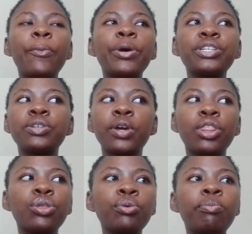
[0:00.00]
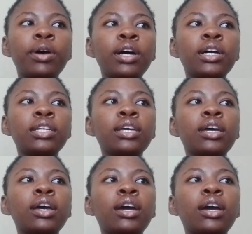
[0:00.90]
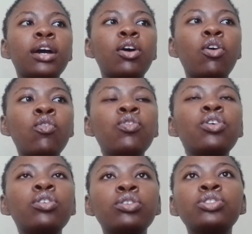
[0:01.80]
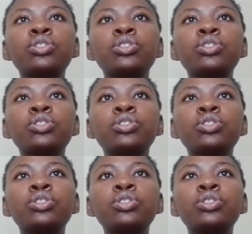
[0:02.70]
what she went through, but overall,